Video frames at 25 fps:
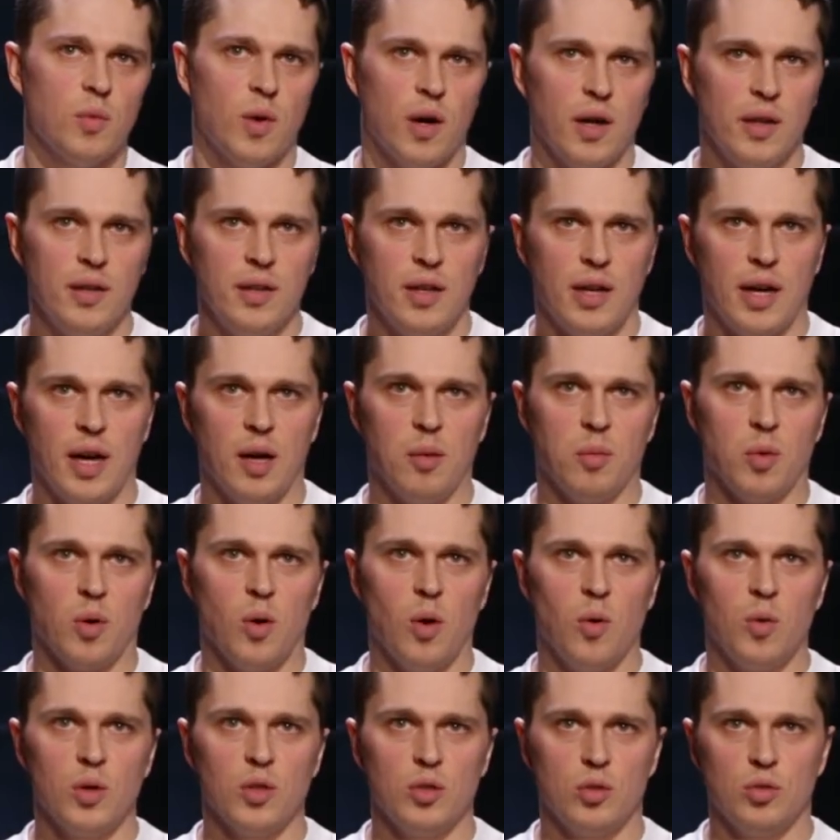one, I am
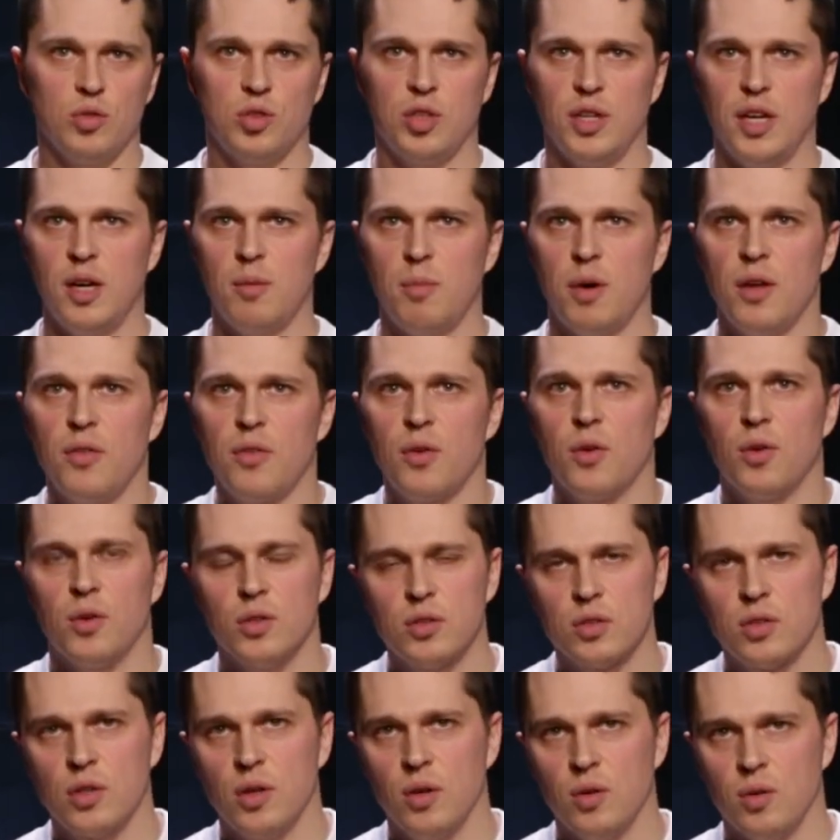going to share my
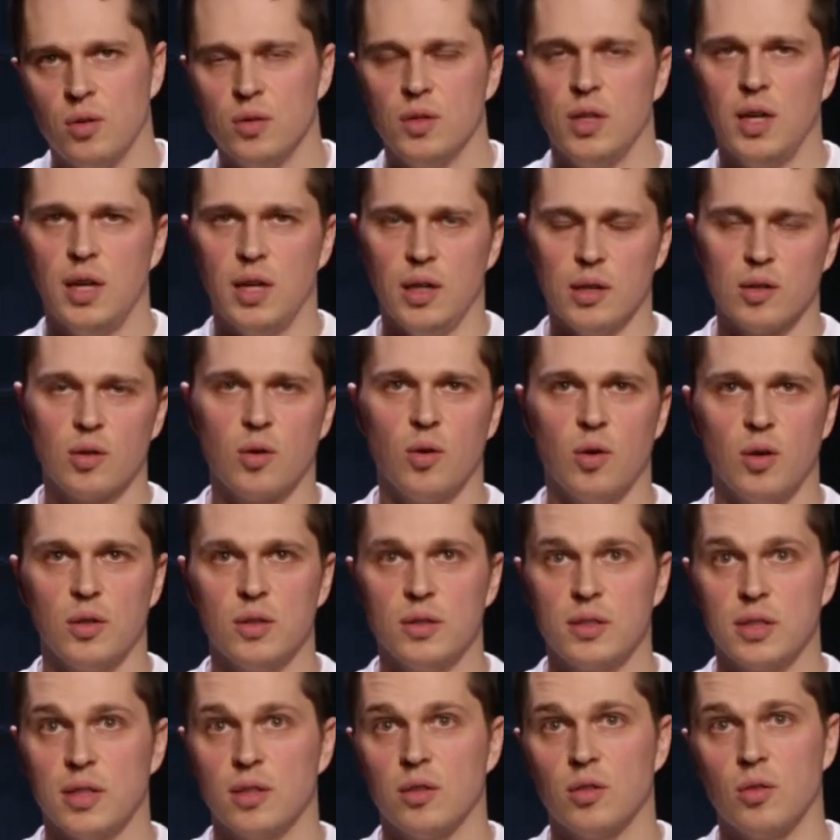thoughts on
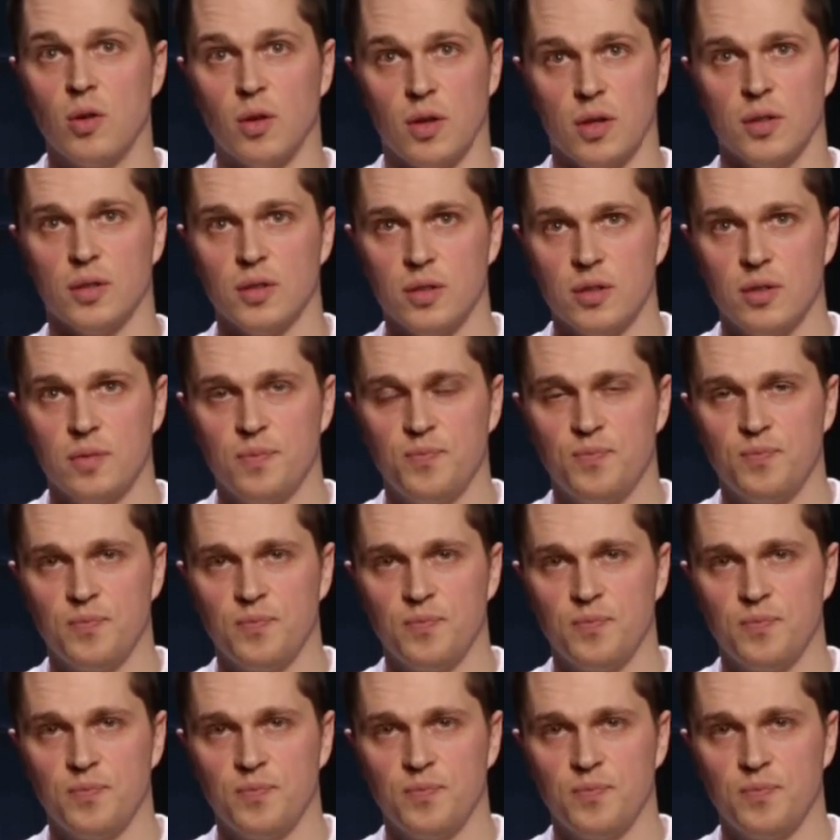altcoins and tokens.